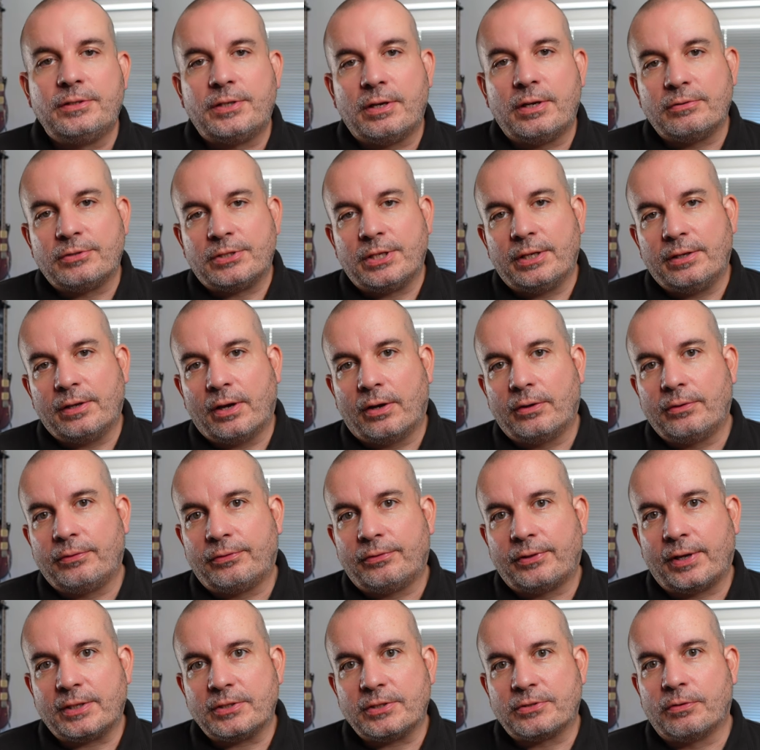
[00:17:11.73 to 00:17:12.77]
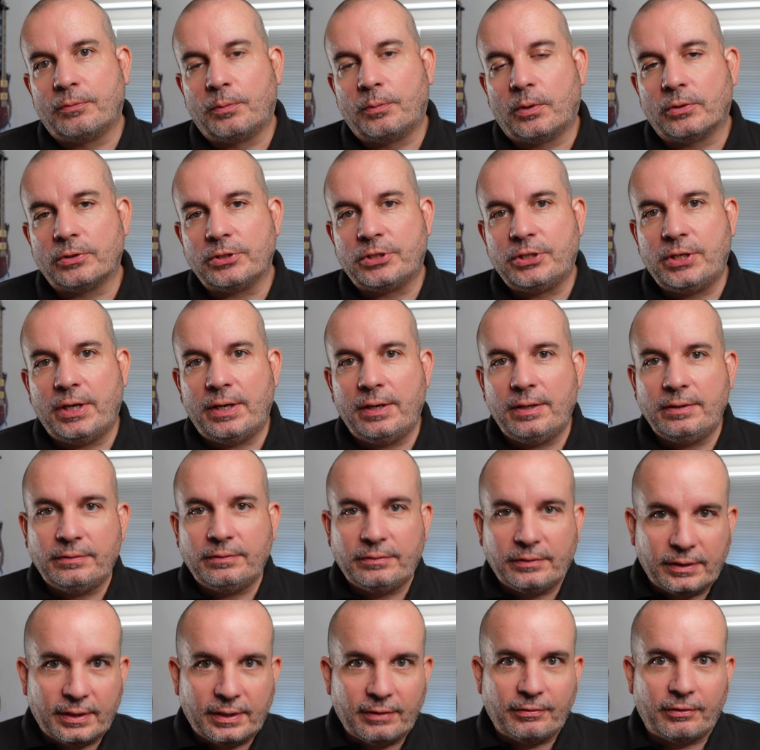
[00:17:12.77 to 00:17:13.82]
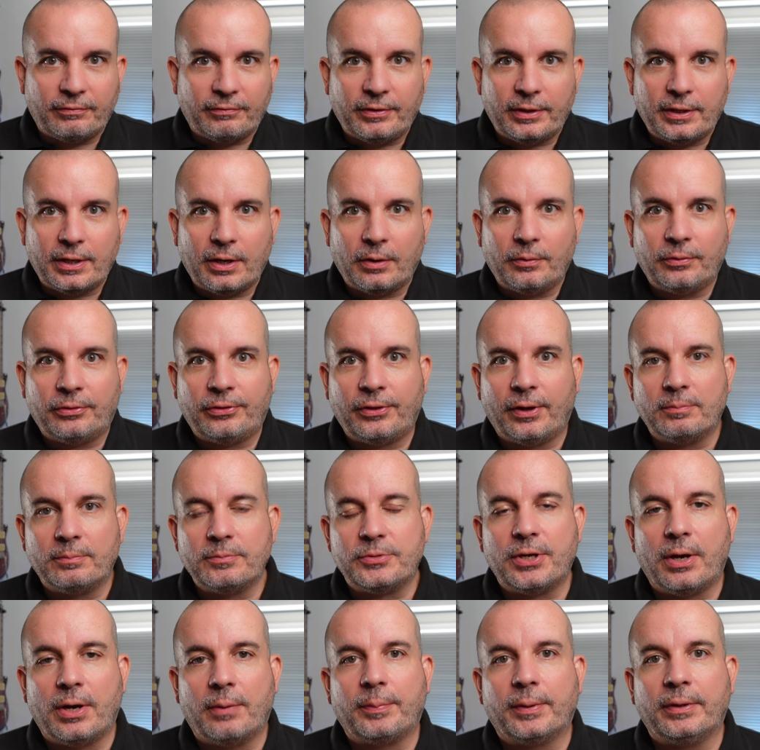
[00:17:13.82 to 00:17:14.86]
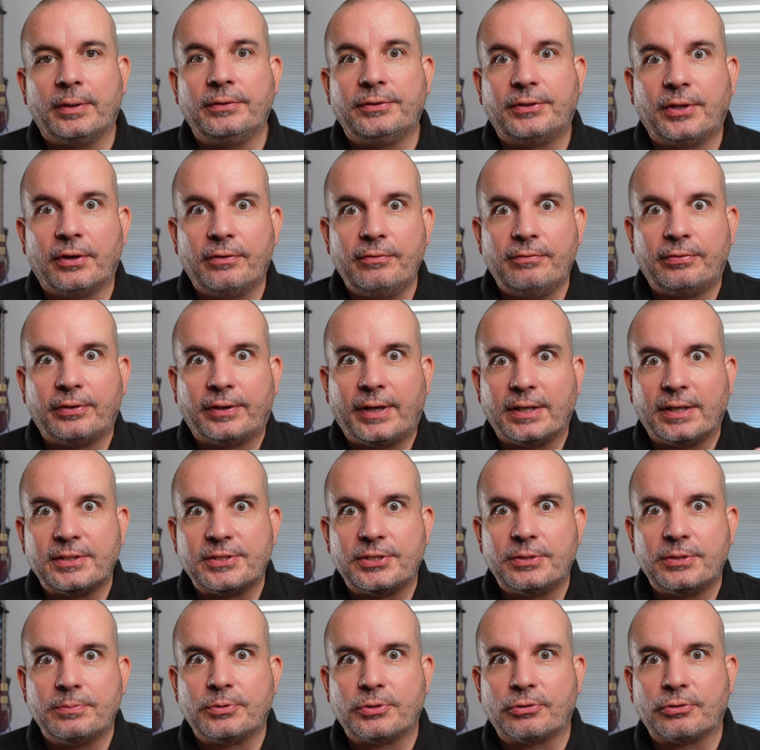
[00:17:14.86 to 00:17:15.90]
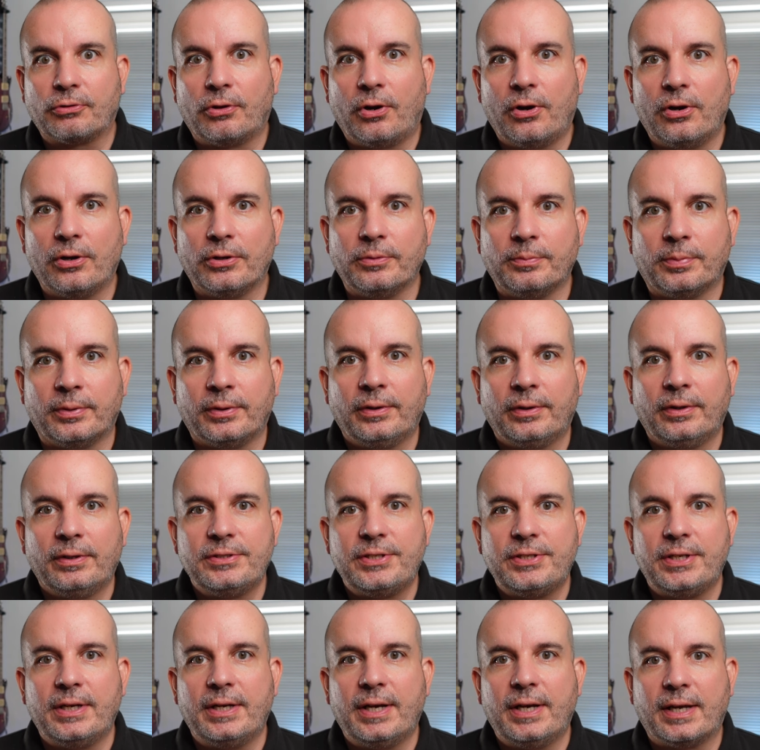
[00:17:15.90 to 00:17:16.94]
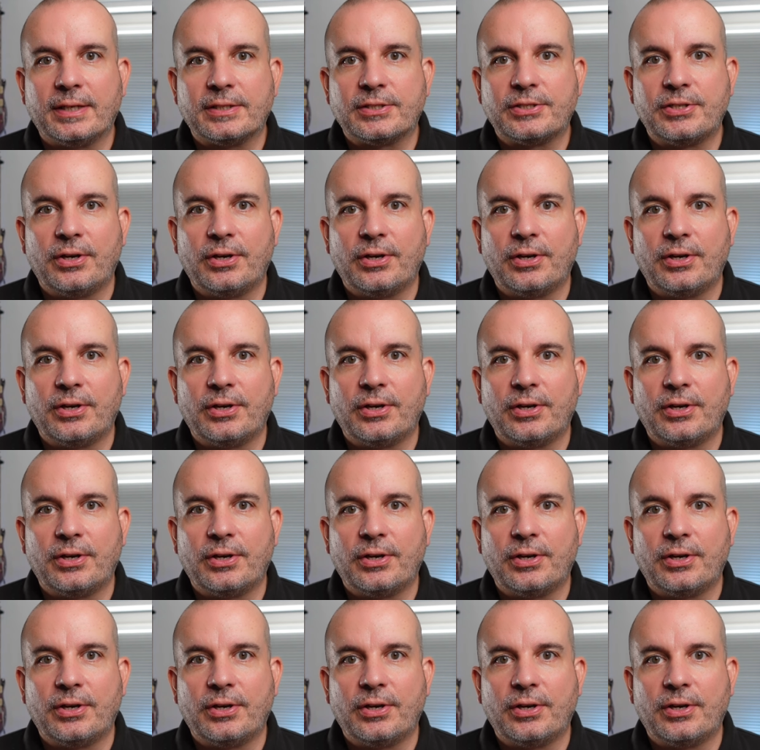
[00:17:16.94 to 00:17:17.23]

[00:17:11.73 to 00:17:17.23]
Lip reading: Seriously though, thanks for watching. Give the video a thumbs up and don't forget to subscribe. See you next